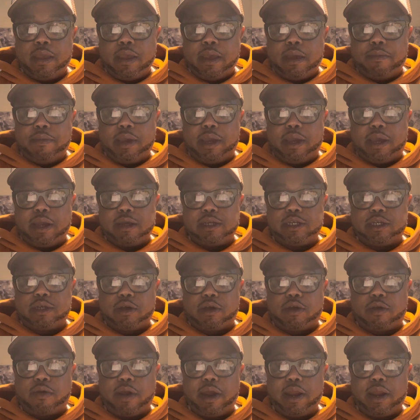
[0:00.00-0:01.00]
because your
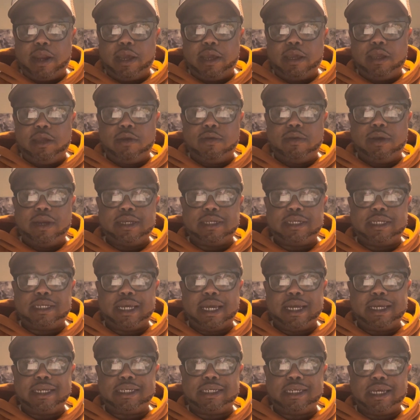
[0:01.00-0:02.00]
credit
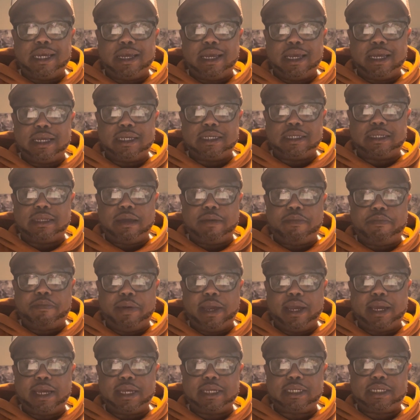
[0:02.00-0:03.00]
utilization is the
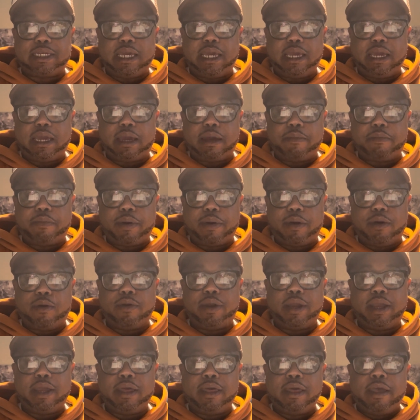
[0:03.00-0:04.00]
biggest key
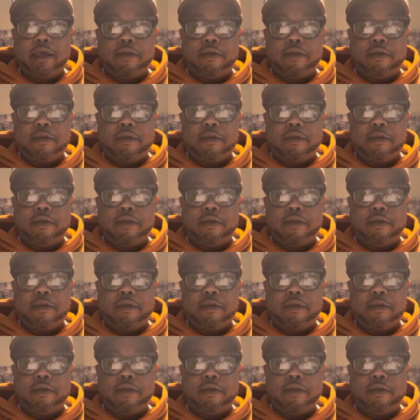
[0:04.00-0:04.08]
component